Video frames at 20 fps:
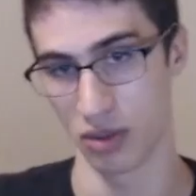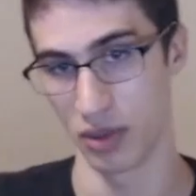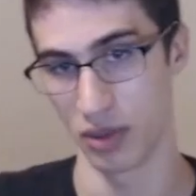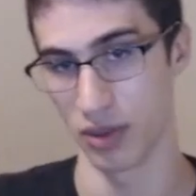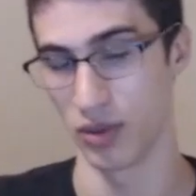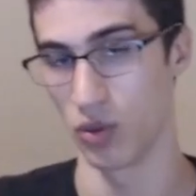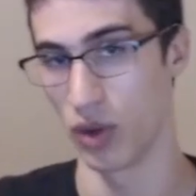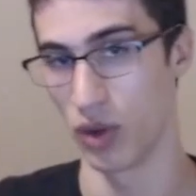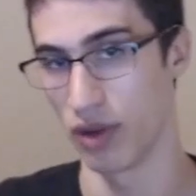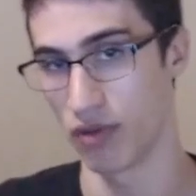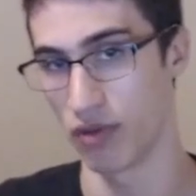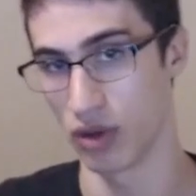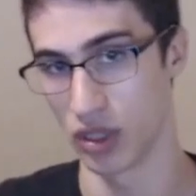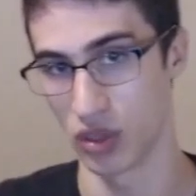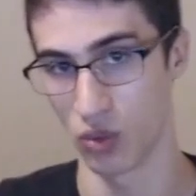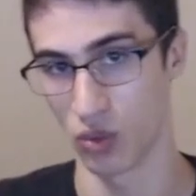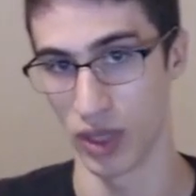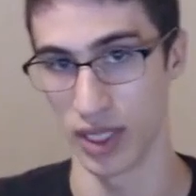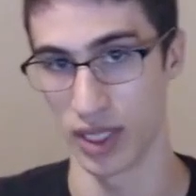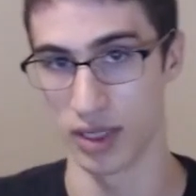able to wait for a
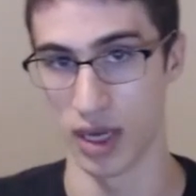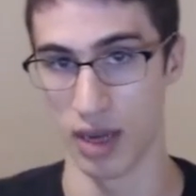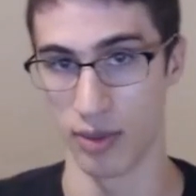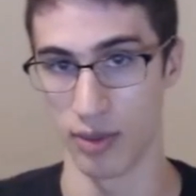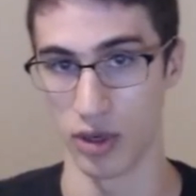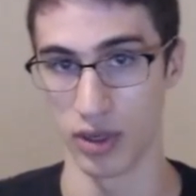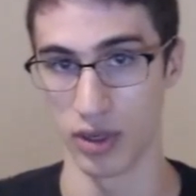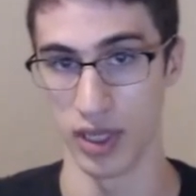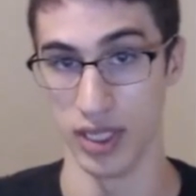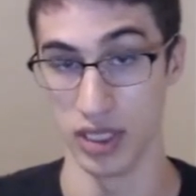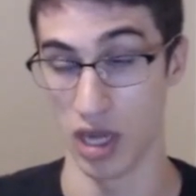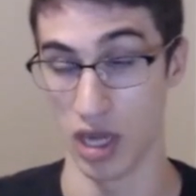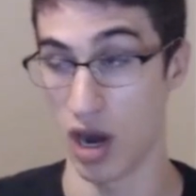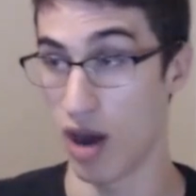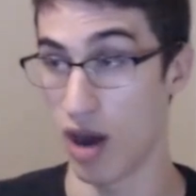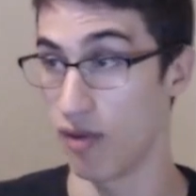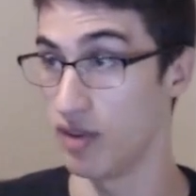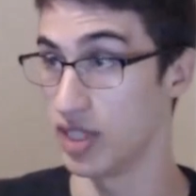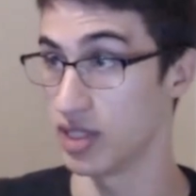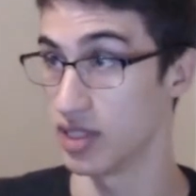swing timer is
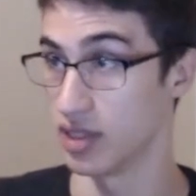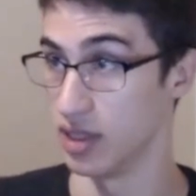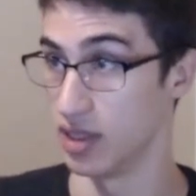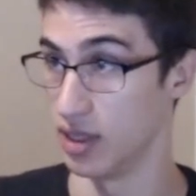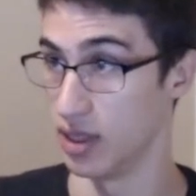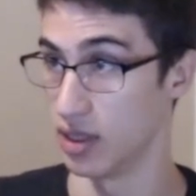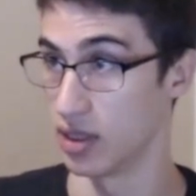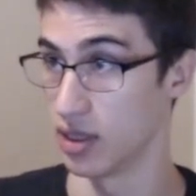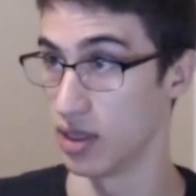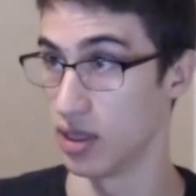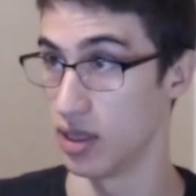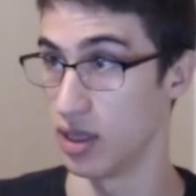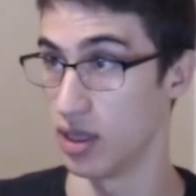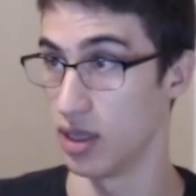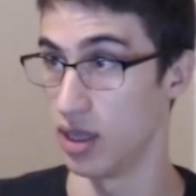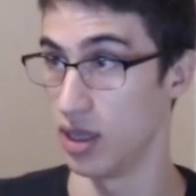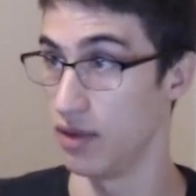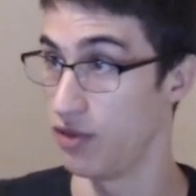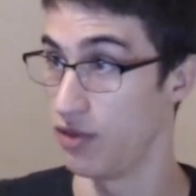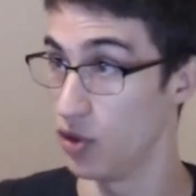obviously
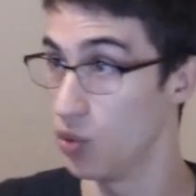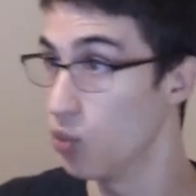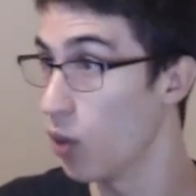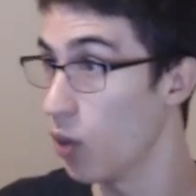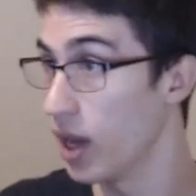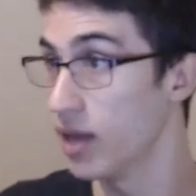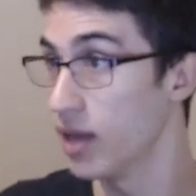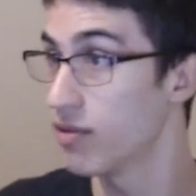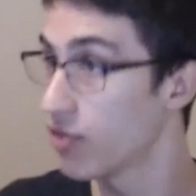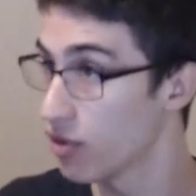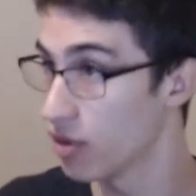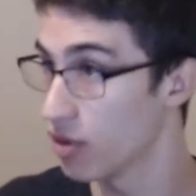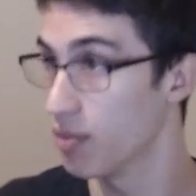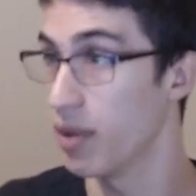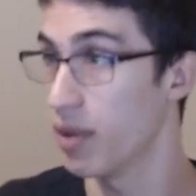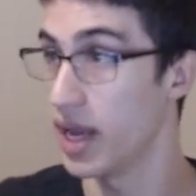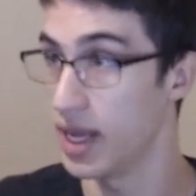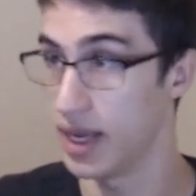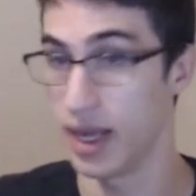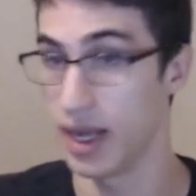if you wait for the
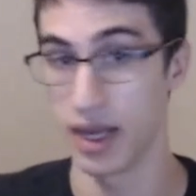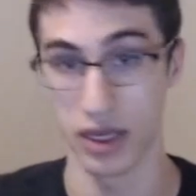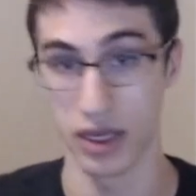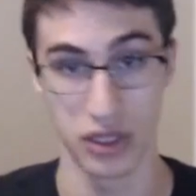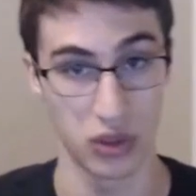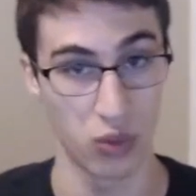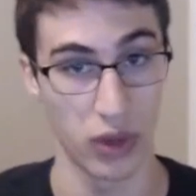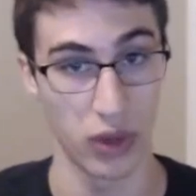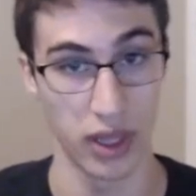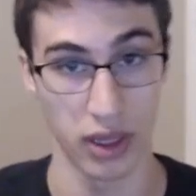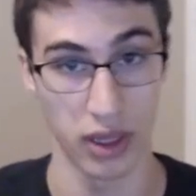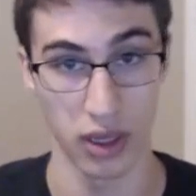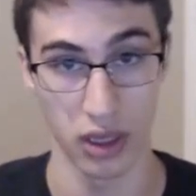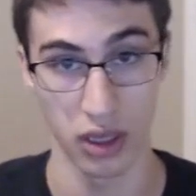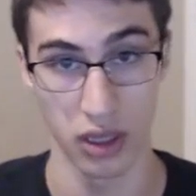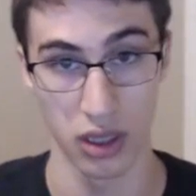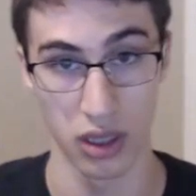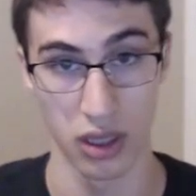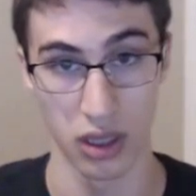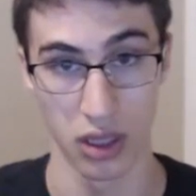main hand swing
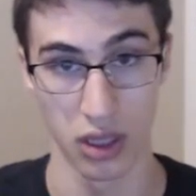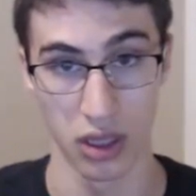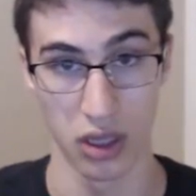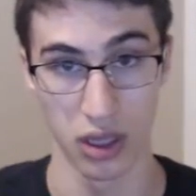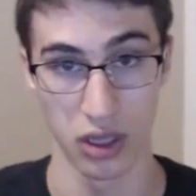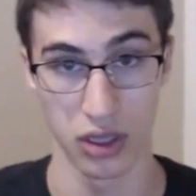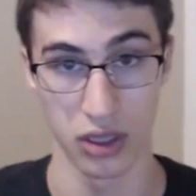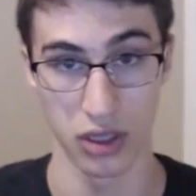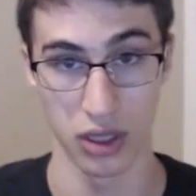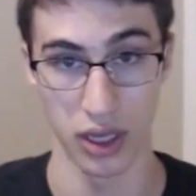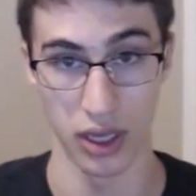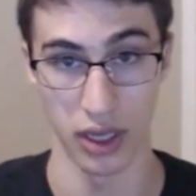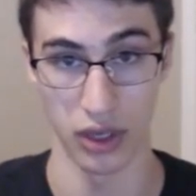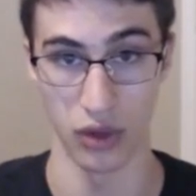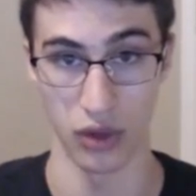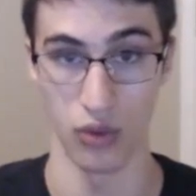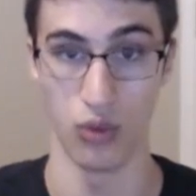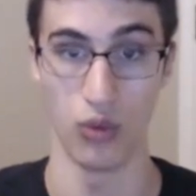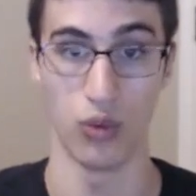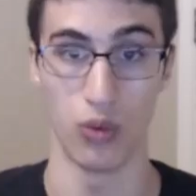and
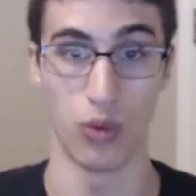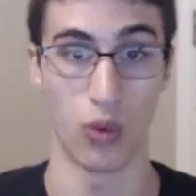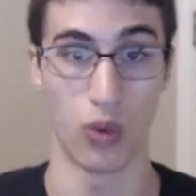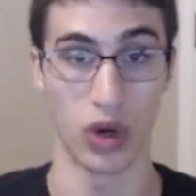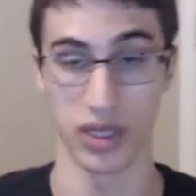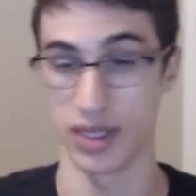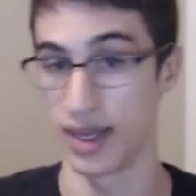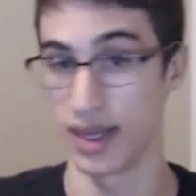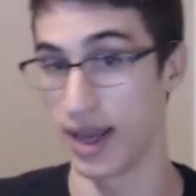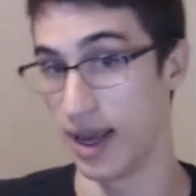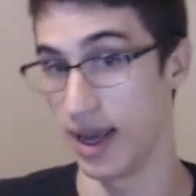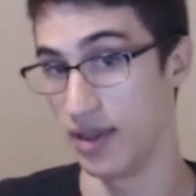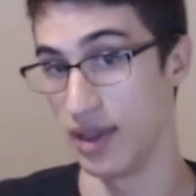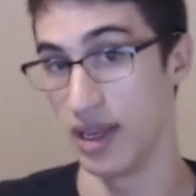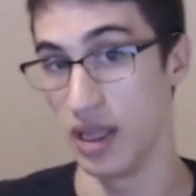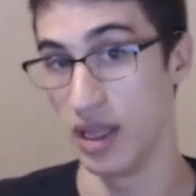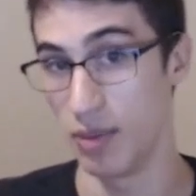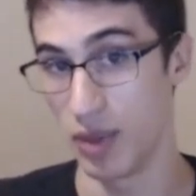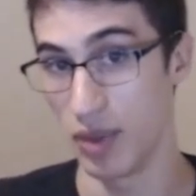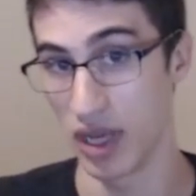you want to gain the
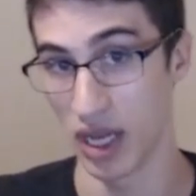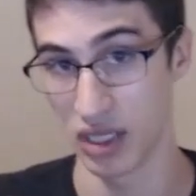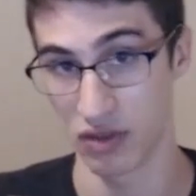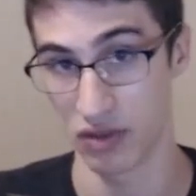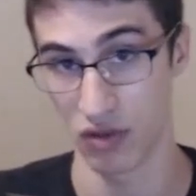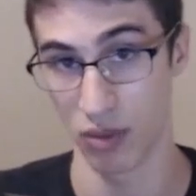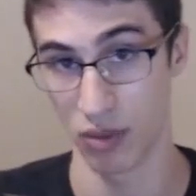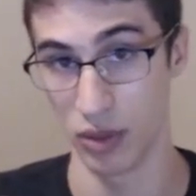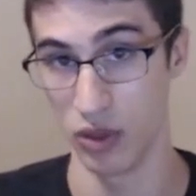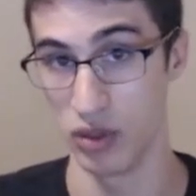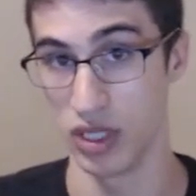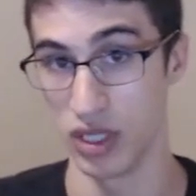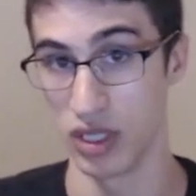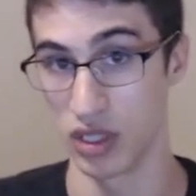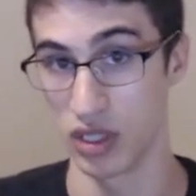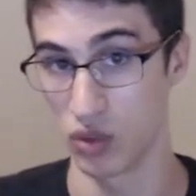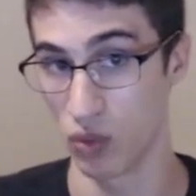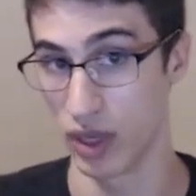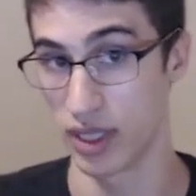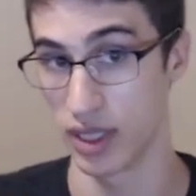DPS from using a
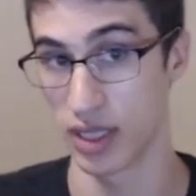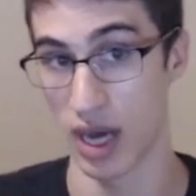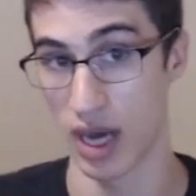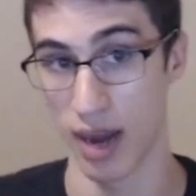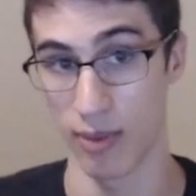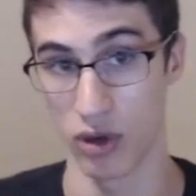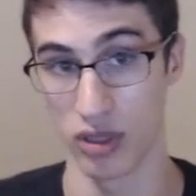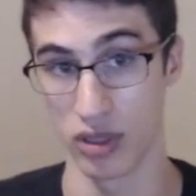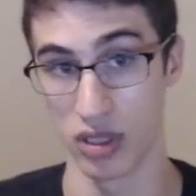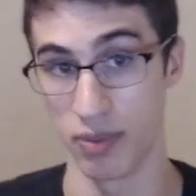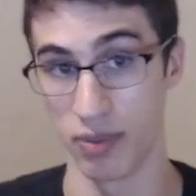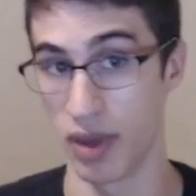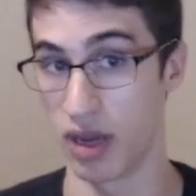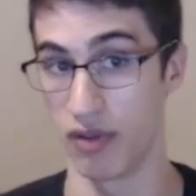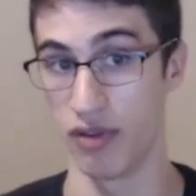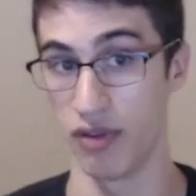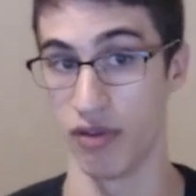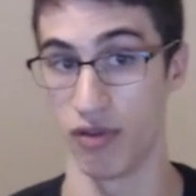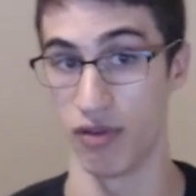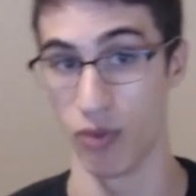swing timer to
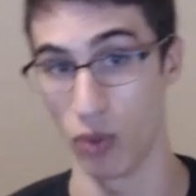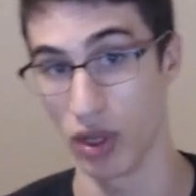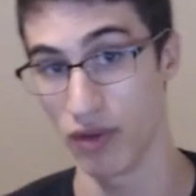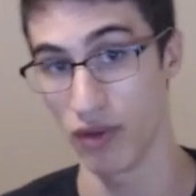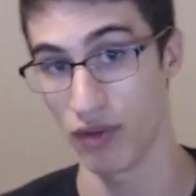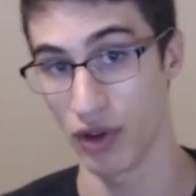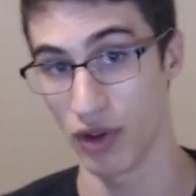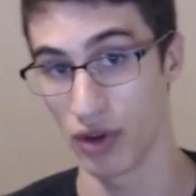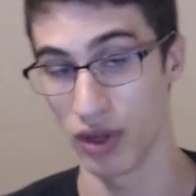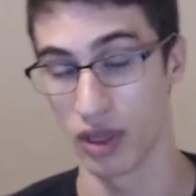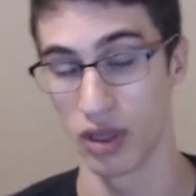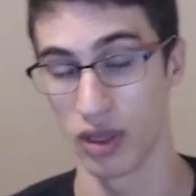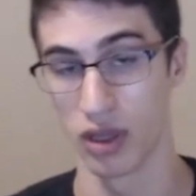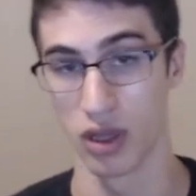benefit from Wind Fury,